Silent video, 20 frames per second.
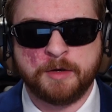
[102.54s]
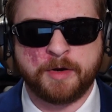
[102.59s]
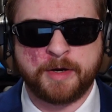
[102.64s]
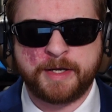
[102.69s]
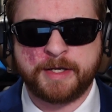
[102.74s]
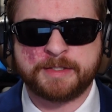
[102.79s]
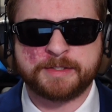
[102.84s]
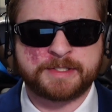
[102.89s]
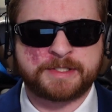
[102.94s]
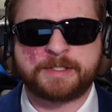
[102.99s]
Now, I
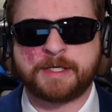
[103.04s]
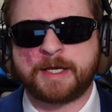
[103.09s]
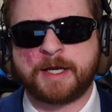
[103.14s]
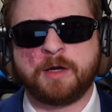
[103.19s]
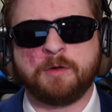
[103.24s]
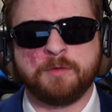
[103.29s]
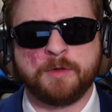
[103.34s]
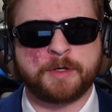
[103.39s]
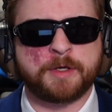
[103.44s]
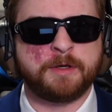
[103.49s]
didn't set
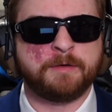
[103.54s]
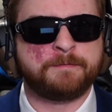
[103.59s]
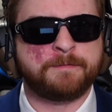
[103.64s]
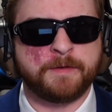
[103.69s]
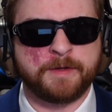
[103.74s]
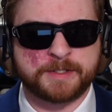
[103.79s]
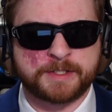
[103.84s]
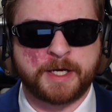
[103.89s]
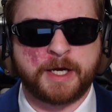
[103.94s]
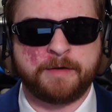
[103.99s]
out looking for
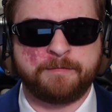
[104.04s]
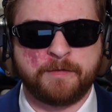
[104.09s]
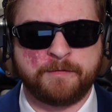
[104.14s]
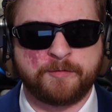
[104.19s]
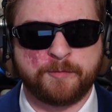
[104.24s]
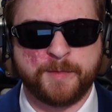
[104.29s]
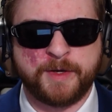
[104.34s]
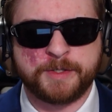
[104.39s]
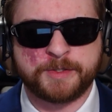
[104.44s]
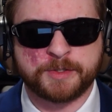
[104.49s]
this kind of
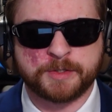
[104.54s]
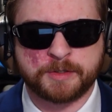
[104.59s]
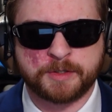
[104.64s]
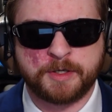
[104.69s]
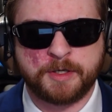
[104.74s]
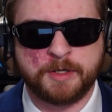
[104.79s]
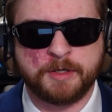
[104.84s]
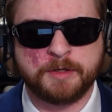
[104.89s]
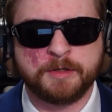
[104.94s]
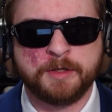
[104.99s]
information at
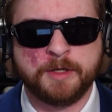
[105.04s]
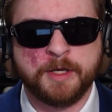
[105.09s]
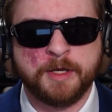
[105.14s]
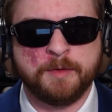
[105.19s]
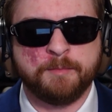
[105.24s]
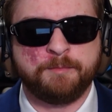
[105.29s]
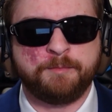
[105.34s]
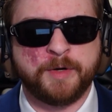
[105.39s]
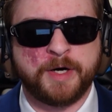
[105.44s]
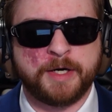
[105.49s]
all,
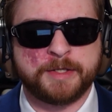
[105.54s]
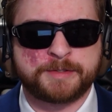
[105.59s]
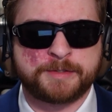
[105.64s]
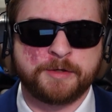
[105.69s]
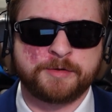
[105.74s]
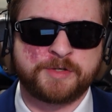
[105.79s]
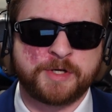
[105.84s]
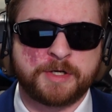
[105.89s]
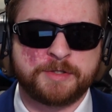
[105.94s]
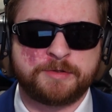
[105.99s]
but
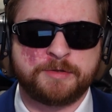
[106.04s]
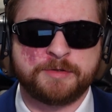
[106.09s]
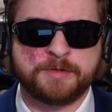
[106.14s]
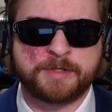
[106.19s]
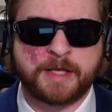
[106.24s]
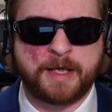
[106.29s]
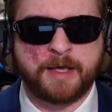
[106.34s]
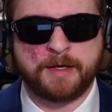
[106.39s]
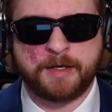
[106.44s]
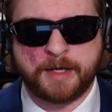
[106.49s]
search engines
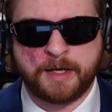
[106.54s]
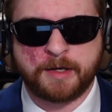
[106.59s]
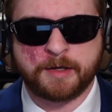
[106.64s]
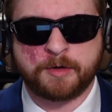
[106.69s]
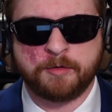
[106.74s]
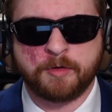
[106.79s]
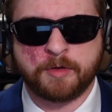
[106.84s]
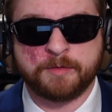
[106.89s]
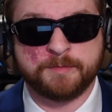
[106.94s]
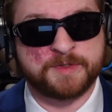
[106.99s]
and
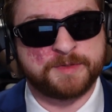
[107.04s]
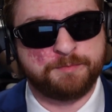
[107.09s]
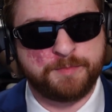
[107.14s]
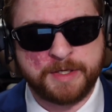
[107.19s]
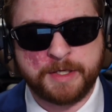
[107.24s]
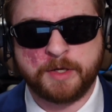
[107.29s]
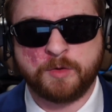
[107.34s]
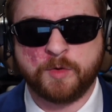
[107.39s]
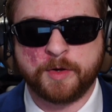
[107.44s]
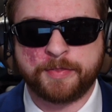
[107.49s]
algorithms
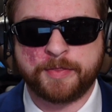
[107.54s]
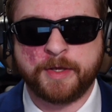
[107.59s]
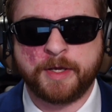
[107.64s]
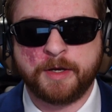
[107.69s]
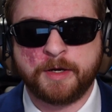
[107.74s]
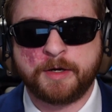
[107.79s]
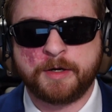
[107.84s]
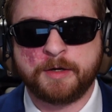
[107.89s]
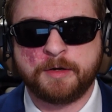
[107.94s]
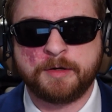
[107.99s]
being what they
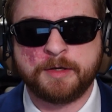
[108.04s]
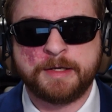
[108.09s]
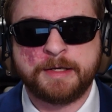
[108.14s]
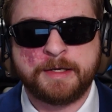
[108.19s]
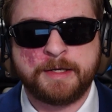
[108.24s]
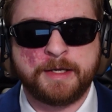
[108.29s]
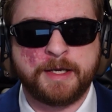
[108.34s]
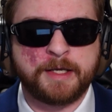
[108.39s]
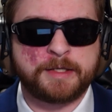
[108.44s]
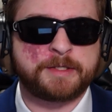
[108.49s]
are,
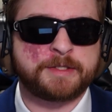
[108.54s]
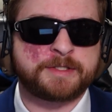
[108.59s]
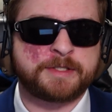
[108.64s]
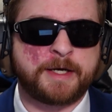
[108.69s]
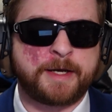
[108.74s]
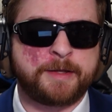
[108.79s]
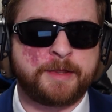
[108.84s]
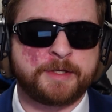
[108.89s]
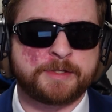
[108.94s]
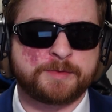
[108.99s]
it
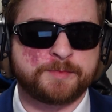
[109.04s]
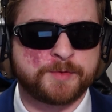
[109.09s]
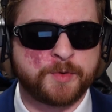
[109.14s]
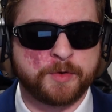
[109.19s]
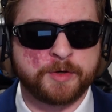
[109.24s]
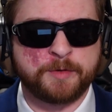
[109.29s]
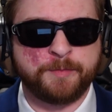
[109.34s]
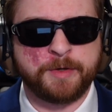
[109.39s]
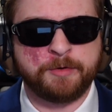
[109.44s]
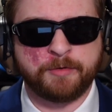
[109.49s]
decided this was
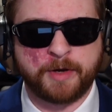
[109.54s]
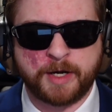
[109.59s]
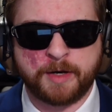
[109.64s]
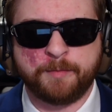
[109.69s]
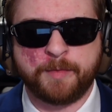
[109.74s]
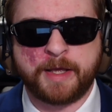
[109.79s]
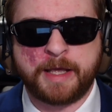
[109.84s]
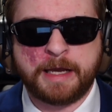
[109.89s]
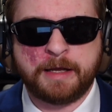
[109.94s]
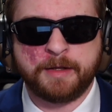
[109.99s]
going to be right up
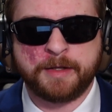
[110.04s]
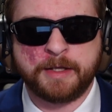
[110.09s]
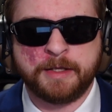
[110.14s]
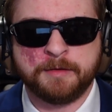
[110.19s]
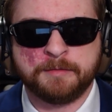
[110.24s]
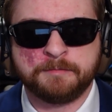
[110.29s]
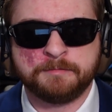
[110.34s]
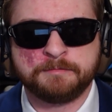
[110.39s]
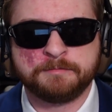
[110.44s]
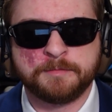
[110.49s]
my alley.
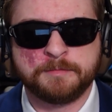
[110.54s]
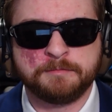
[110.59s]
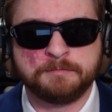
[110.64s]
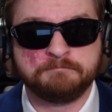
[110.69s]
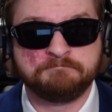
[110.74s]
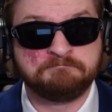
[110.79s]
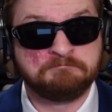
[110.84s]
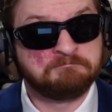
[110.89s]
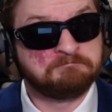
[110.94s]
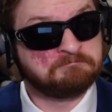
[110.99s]

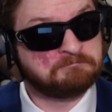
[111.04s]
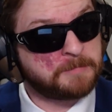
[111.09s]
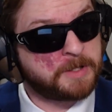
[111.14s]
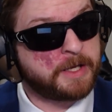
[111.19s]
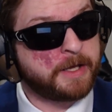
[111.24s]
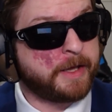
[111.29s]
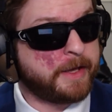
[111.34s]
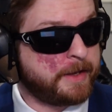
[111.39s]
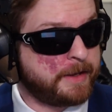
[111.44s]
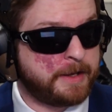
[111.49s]

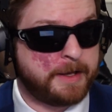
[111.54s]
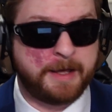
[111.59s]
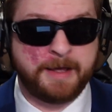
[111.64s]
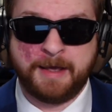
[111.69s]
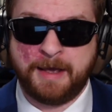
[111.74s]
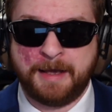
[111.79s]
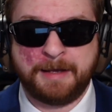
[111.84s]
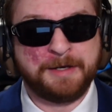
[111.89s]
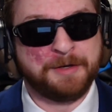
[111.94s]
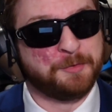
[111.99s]

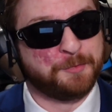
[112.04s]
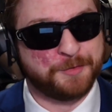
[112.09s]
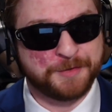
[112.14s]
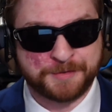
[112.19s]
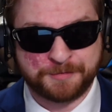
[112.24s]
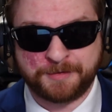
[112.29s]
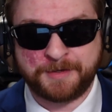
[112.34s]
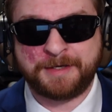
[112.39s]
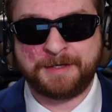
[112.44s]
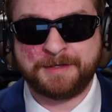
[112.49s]
And it
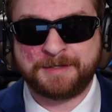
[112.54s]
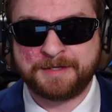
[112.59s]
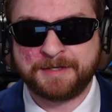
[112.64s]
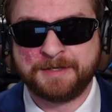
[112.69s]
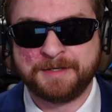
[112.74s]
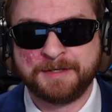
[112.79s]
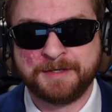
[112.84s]
was right.